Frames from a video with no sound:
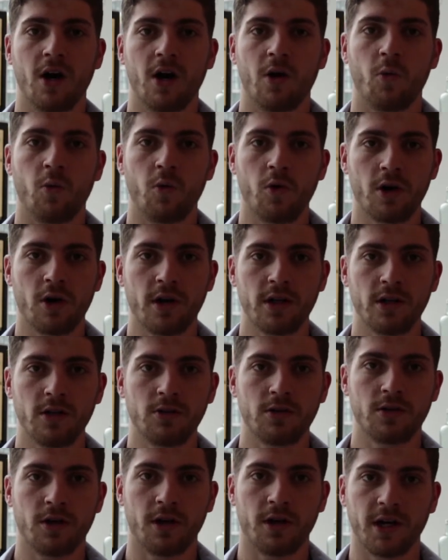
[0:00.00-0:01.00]
what are
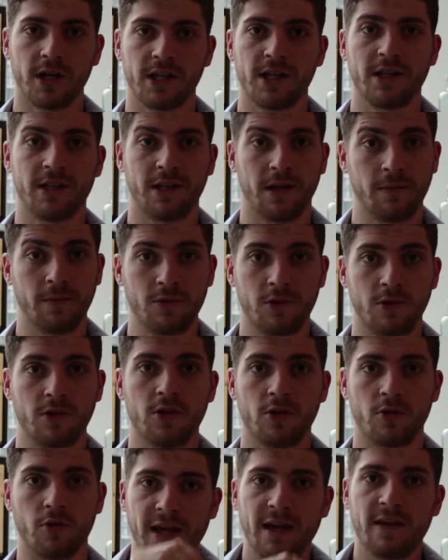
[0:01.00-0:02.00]
you targeting them to
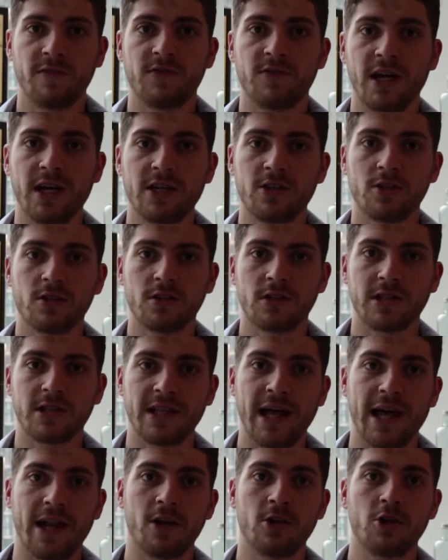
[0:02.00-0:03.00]
do? If they just
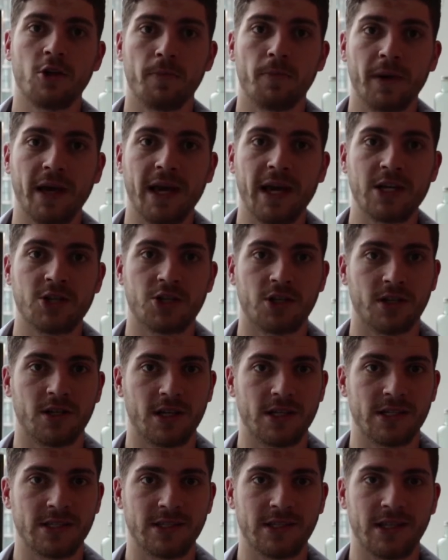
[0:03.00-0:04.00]
land on your page and
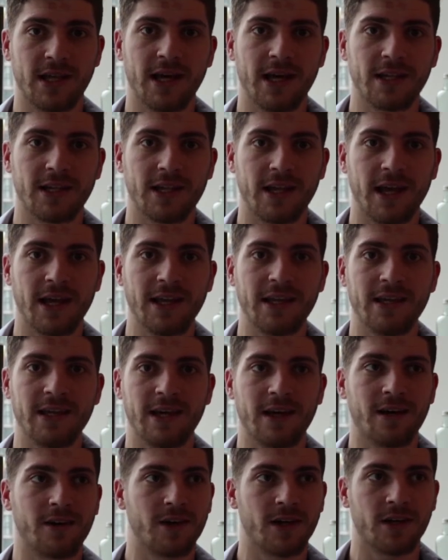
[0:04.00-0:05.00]
there's not
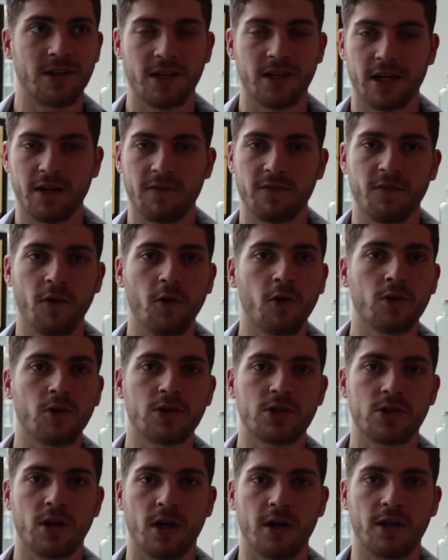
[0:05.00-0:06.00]
any area they can
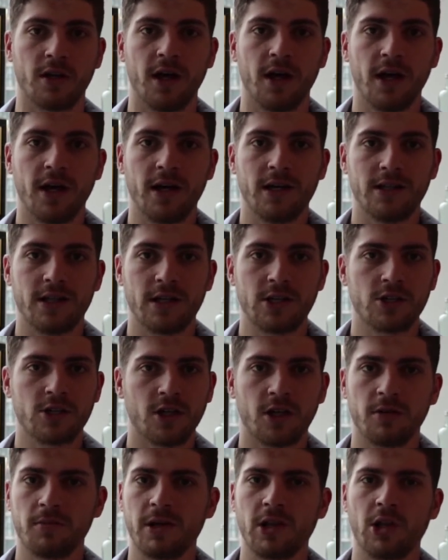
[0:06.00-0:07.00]
focus on, they're just
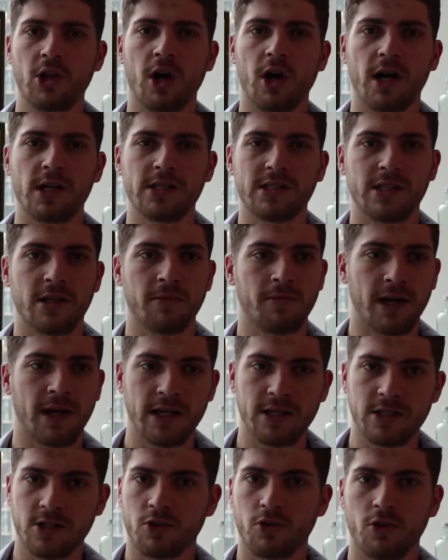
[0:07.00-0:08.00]
going to be lost. They
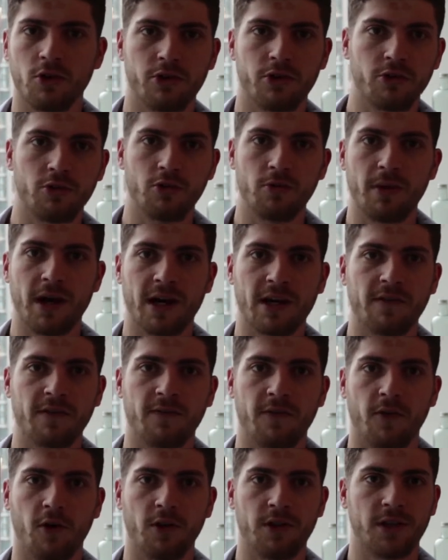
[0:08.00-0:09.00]
might scroll through back and
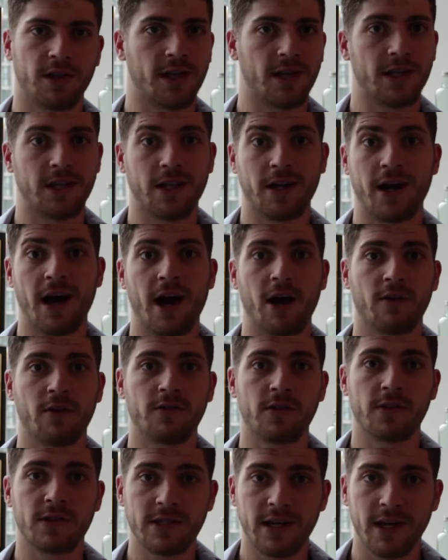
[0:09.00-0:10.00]
forth and then they're out
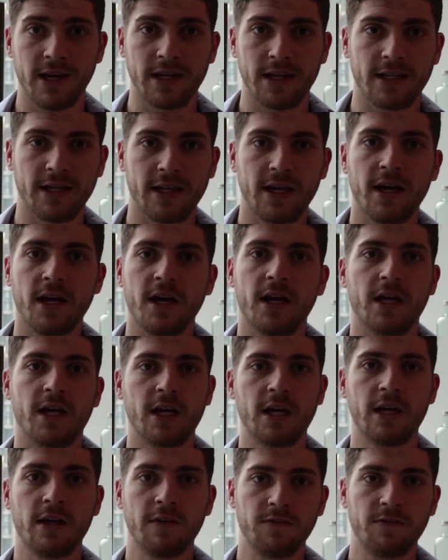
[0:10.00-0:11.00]
of the site.
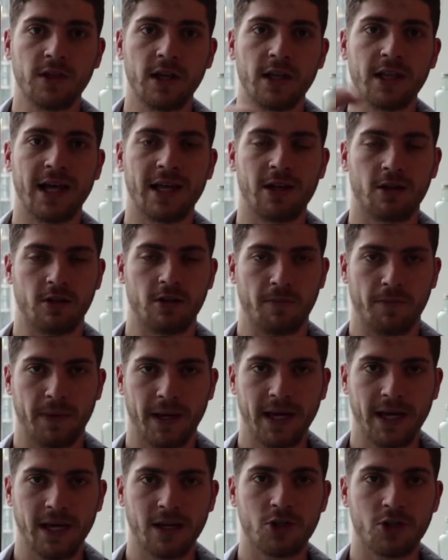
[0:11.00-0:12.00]
If they land on the
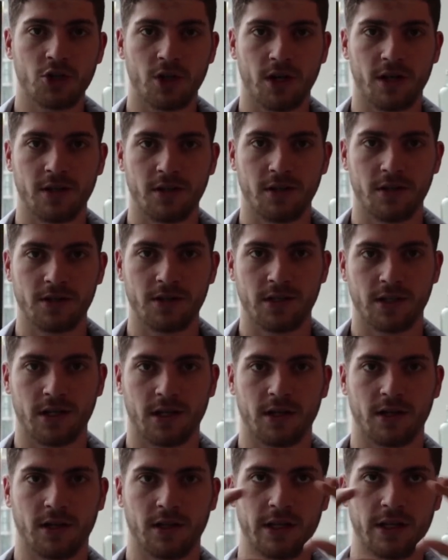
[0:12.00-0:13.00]
page and there's
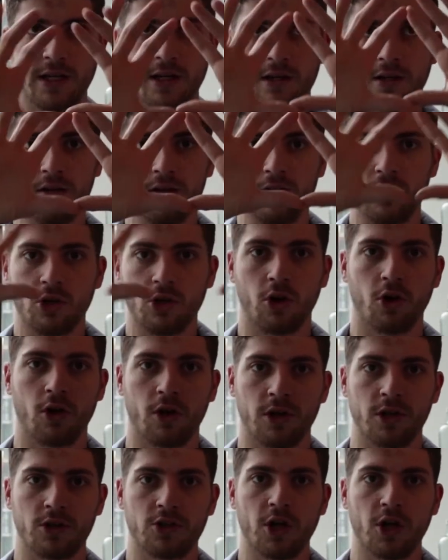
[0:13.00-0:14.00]
a clear logo at the